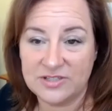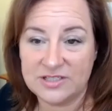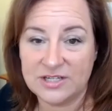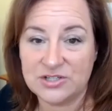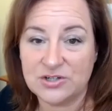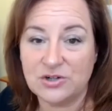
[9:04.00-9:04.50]

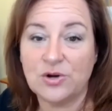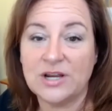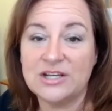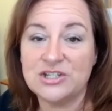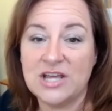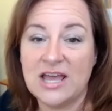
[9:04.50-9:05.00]
Digital, or
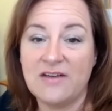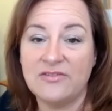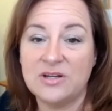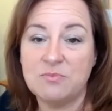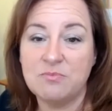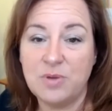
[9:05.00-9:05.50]
can she have
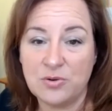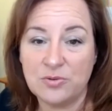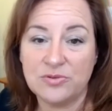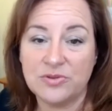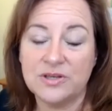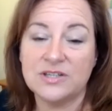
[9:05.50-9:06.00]
it in
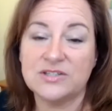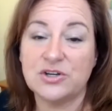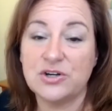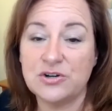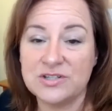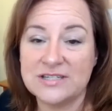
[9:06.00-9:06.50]
both? Because to
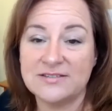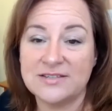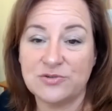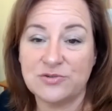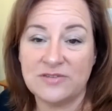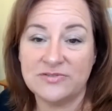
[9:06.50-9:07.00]
her, it sounds
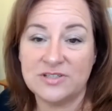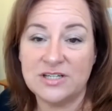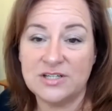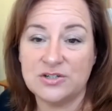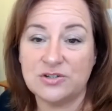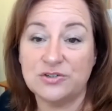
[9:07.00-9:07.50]
like Draft to
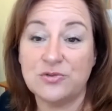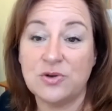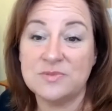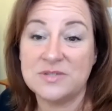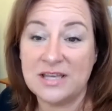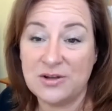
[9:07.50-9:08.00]
Digital
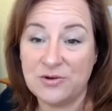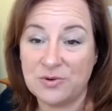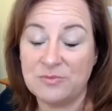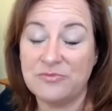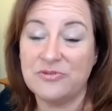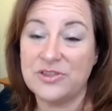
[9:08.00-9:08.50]
trumps
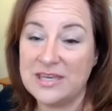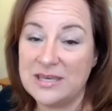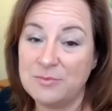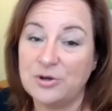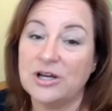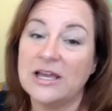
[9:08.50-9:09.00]
Ingram for the
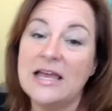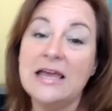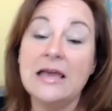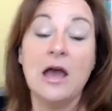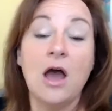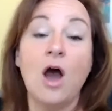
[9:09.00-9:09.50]
ebook.
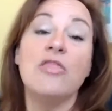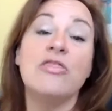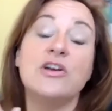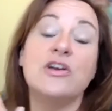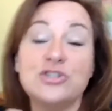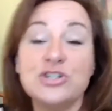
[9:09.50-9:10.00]

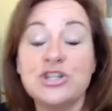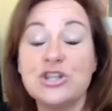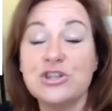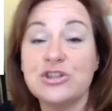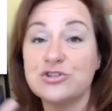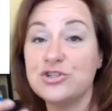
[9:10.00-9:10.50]

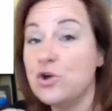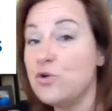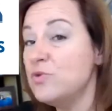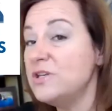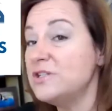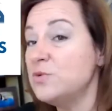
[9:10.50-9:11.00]
There's no
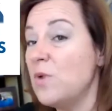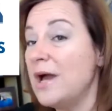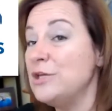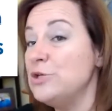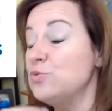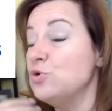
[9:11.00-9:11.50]
reason why
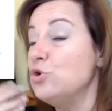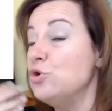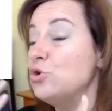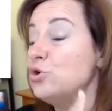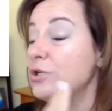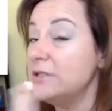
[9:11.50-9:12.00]
you
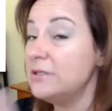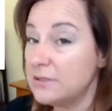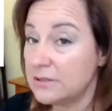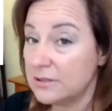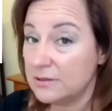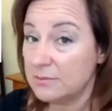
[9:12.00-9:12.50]
couldn't
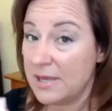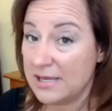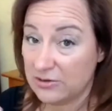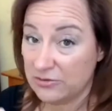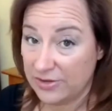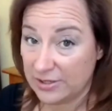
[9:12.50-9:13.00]
make
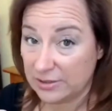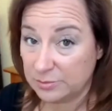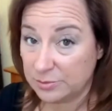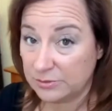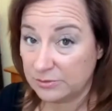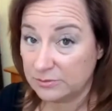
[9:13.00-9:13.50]
it
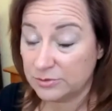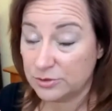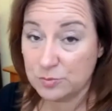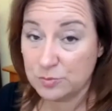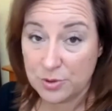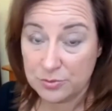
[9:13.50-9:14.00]
available
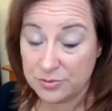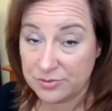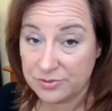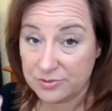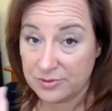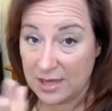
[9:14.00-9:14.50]
to both
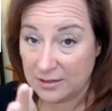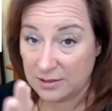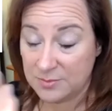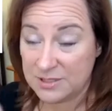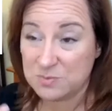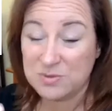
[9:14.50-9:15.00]

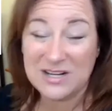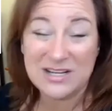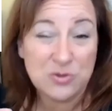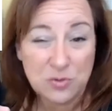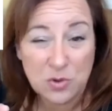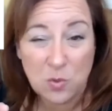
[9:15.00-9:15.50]
elements, but I
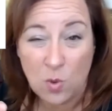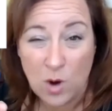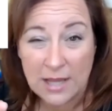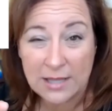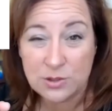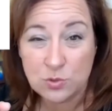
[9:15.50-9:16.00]
don't know
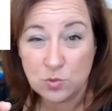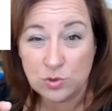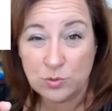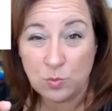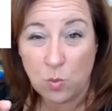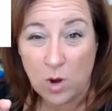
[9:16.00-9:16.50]
why you
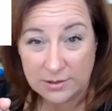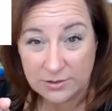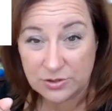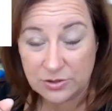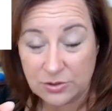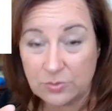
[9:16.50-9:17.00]
would want
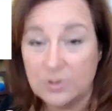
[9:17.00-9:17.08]
to.